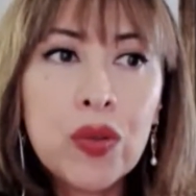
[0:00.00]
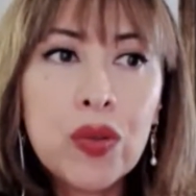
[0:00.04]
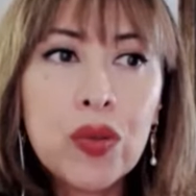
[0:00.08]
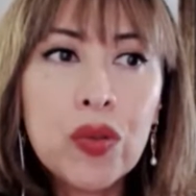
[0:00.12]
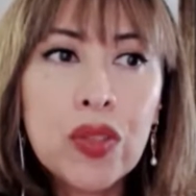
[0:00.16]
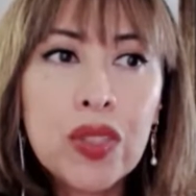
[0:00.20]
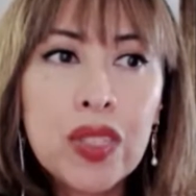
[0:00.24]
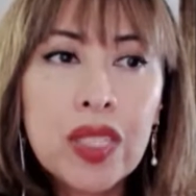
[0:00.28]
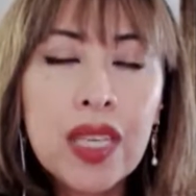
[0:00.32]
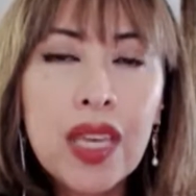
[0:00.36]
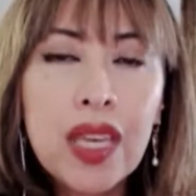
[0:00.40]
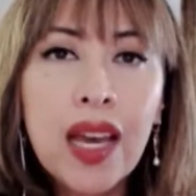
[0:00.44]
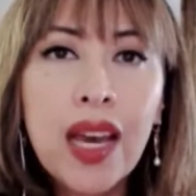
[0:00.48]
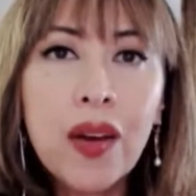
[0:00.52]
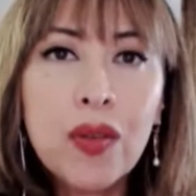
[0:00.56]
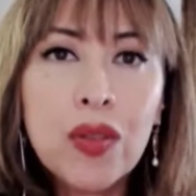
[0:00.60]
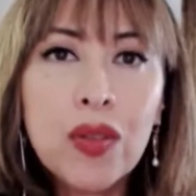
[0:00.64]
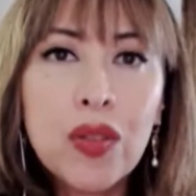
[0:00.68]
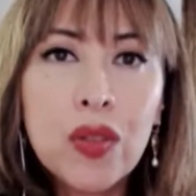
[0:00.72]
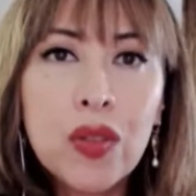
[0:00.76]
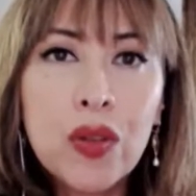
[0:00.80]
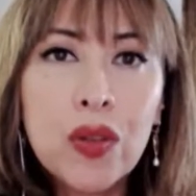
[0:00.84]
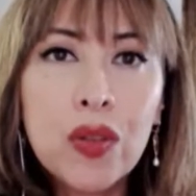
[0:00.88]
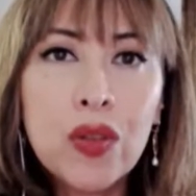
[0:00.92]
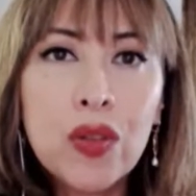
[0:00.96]
see how it's
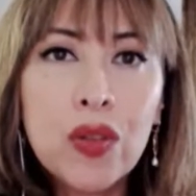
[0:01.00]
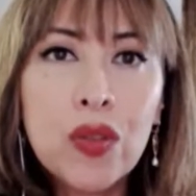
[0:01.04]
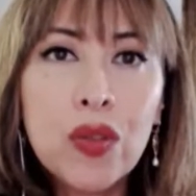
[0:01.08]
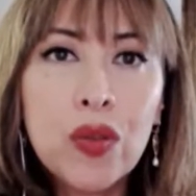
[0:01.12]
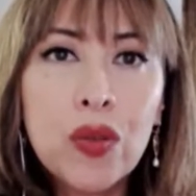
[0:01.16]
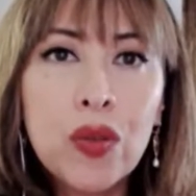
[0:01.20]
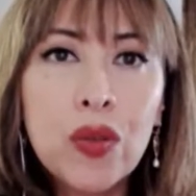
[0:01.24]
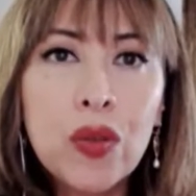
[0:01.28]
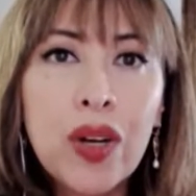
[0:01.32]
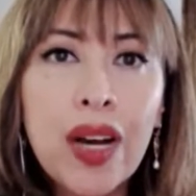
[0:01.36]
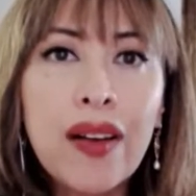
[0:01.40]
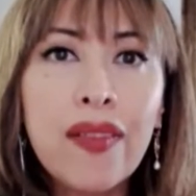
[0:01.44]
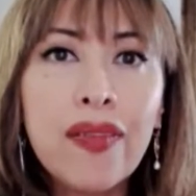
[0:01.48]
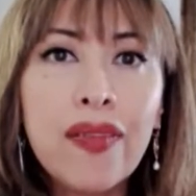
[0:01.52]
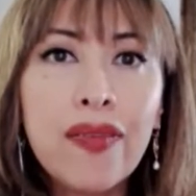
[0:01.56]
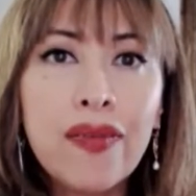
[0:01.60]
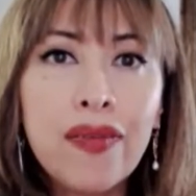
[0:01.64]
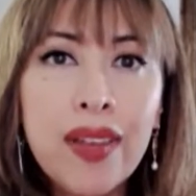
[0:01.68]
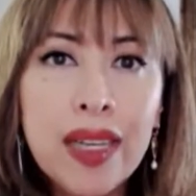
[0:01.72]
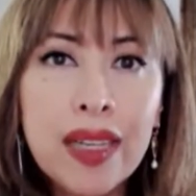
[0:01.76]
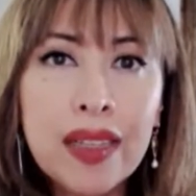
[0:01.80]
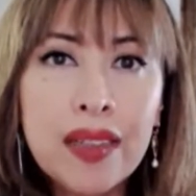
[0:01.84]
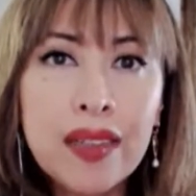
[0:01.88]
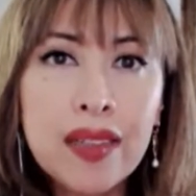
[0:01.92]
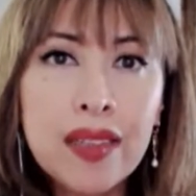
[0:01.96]
going to
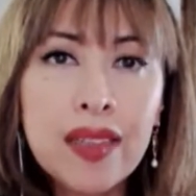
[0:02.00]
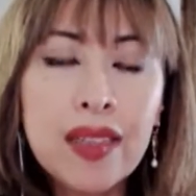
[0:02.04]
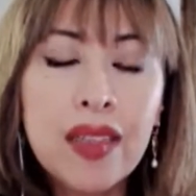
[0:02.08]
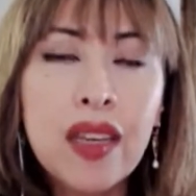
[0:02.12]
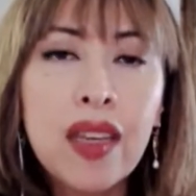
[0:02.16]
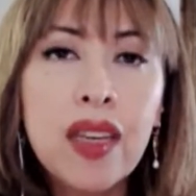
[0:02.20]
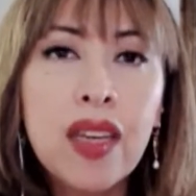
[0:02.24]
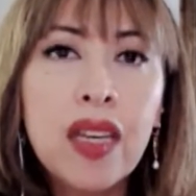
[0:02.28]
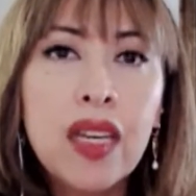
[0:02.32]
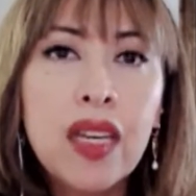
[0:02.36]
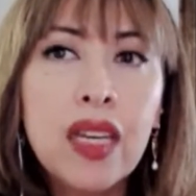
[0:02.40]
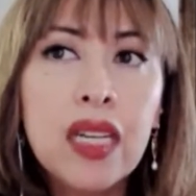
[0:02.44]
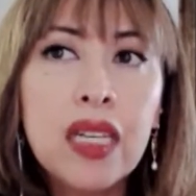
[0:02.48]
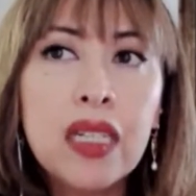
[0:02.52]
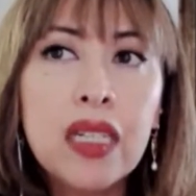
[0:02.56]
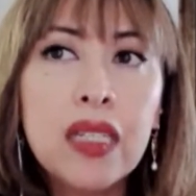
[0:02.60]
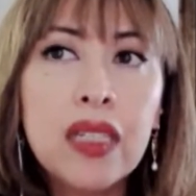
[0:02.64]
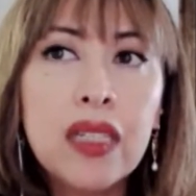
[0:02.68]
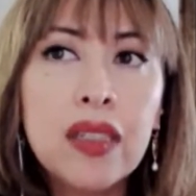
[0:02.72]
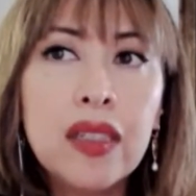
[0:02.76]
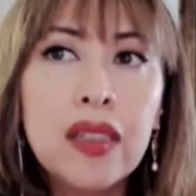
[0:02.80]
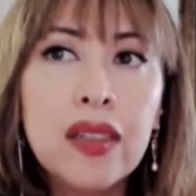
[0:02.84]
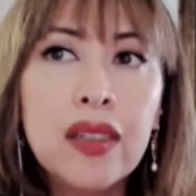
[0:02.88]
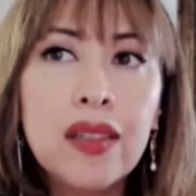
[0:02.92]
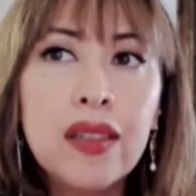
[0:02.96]
affect
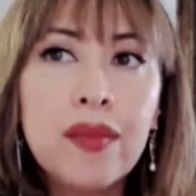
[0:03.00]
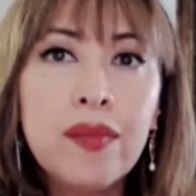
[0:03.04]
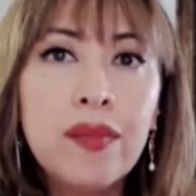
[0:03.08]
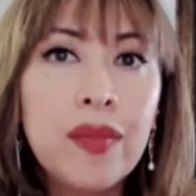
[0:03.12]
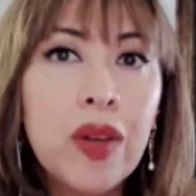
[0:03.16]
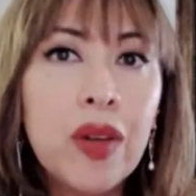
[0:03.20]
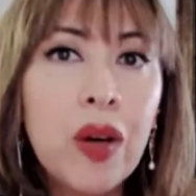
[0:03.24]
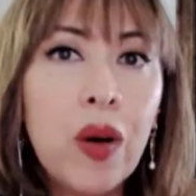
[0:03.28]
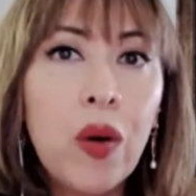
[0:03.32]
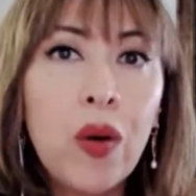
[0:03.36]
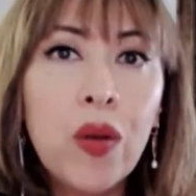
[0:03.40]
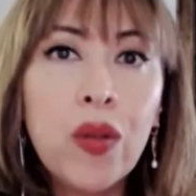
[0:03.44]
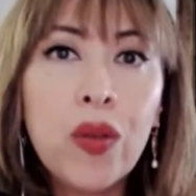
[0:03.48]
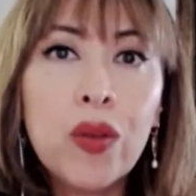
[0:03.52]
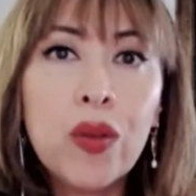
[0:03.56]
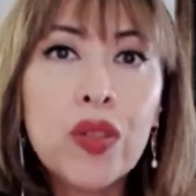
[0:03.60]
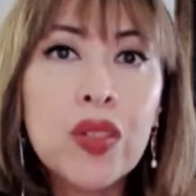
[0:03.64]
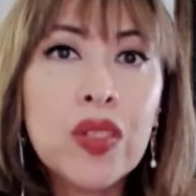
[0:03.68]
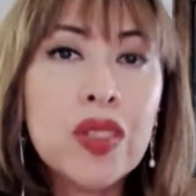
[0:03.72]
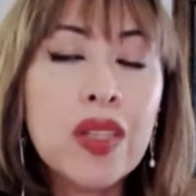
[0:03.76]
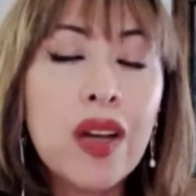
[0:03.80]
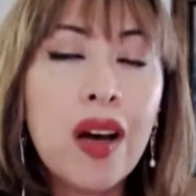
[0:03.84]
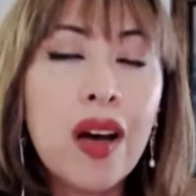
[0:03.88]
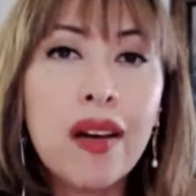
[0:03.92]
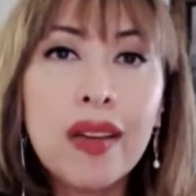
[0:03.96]
all those
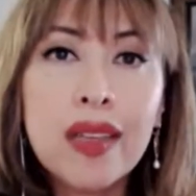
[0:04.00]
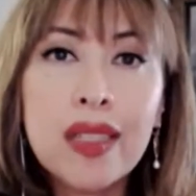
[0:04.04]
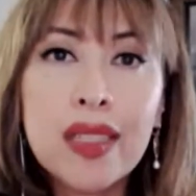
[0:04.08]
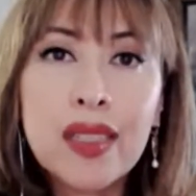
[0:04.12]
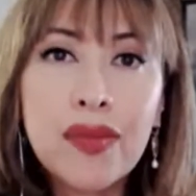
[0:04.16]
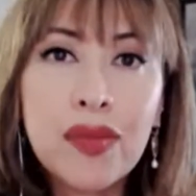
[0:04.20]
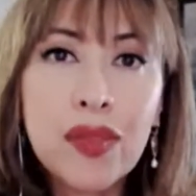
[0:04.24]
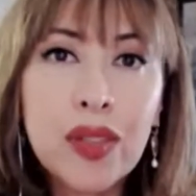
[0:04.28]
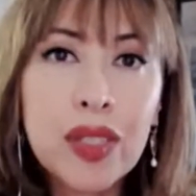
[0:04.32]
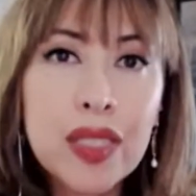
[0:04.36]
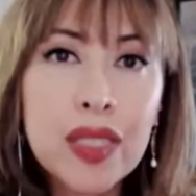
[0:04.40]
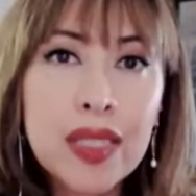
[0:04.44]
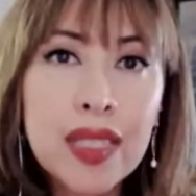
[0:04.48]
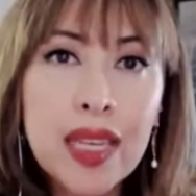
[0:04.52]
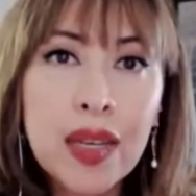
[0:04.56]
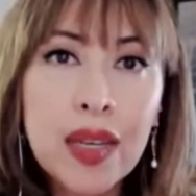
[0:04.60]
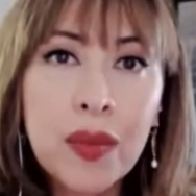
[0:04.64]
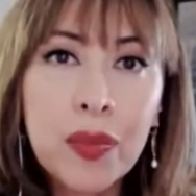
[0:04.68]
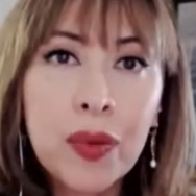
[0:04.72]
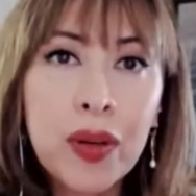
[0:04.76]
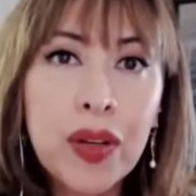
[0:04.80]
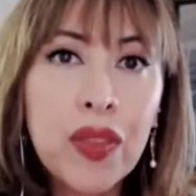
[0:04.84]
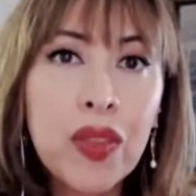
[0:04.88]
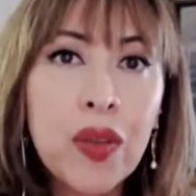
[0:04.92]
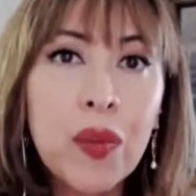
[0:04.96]
targets, for
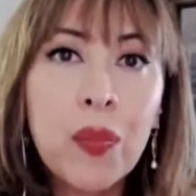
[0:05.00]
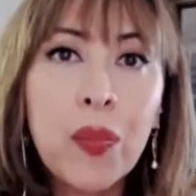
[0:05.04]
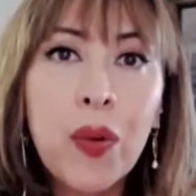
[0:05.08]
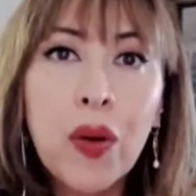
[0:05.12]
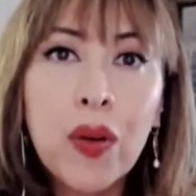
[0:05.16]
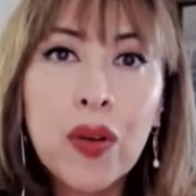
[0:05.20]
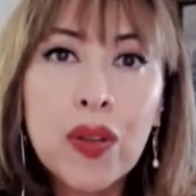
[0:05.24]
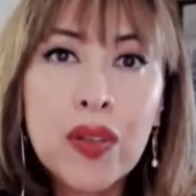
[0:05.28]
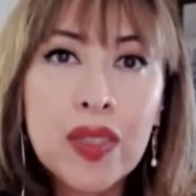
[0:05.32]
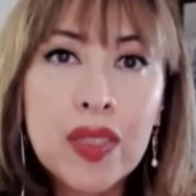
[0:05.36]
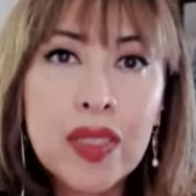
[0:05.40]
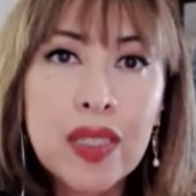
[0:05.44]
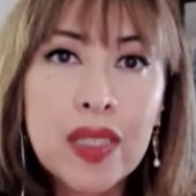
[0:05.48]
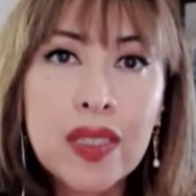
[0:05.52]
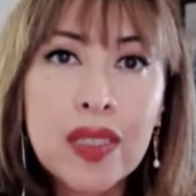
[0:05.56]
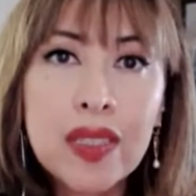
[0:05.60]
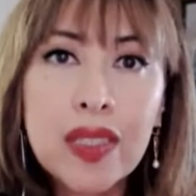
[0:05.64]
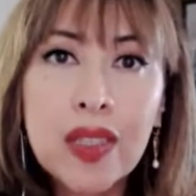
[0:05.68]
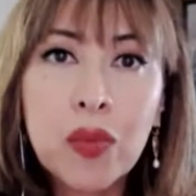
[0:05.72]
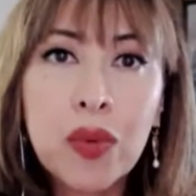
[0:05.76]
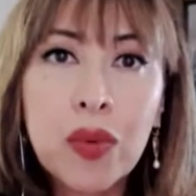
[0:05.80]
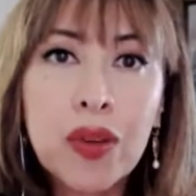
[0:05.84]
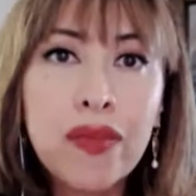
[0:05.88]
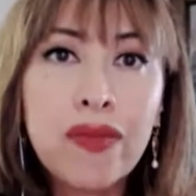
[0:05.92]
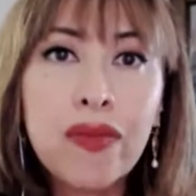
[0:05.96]
example, and the policies
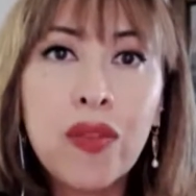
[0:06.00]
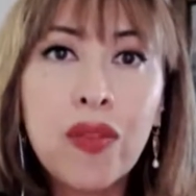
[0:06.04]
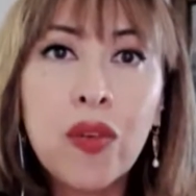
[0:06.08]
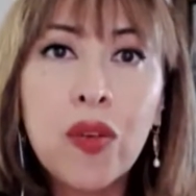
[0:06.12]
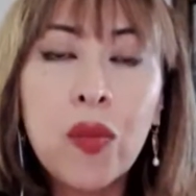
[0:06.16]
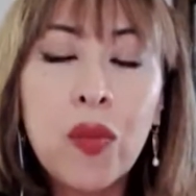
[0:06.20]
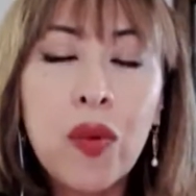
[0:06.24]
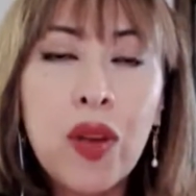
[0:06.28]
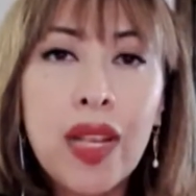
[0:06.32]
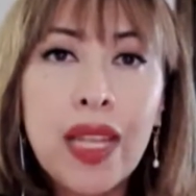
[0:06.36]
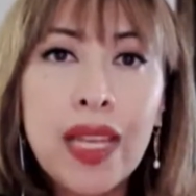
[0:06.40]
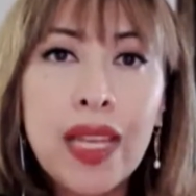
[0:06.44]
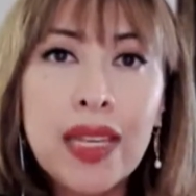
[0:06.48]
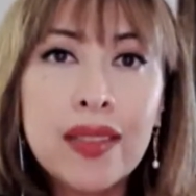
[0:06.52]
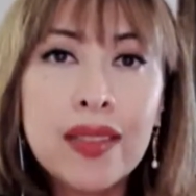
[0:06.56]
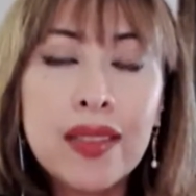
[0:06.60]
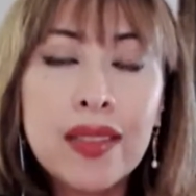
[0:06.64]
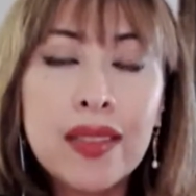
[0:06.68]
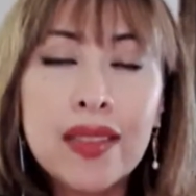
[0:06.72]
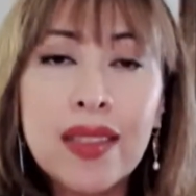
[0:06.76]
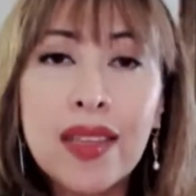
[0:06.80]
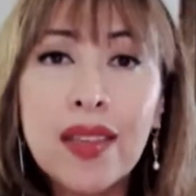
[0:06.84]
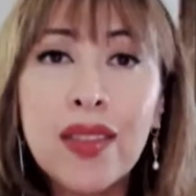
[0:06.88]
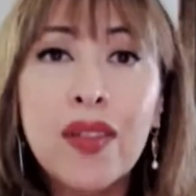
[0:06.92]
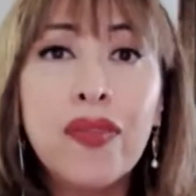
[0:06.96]
that were
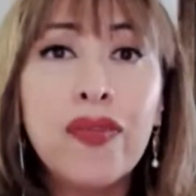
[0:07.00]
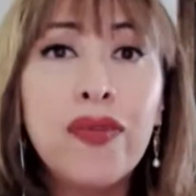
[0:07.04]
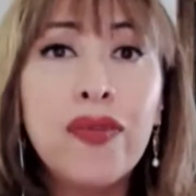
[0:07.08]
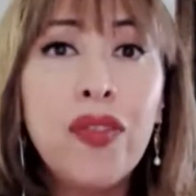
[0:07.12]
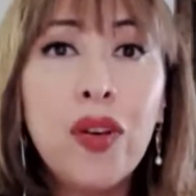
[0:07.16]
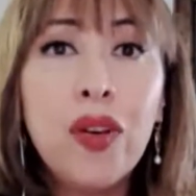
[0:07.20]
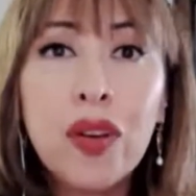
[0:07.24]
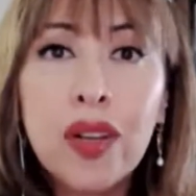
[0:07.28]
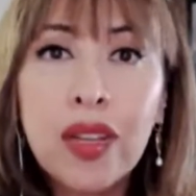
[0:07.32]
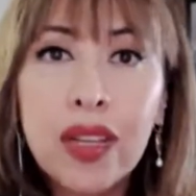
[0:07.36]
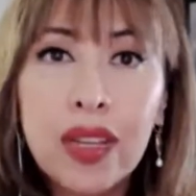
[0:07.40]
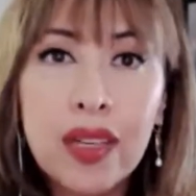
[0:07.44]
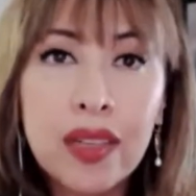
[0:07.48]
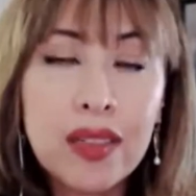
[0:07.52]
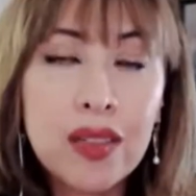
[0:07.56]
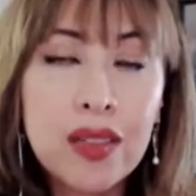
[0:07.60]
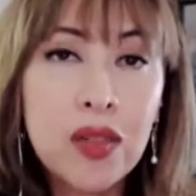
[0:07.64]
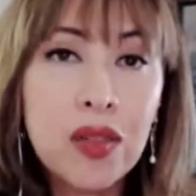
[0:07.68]
formulated and the forecasts.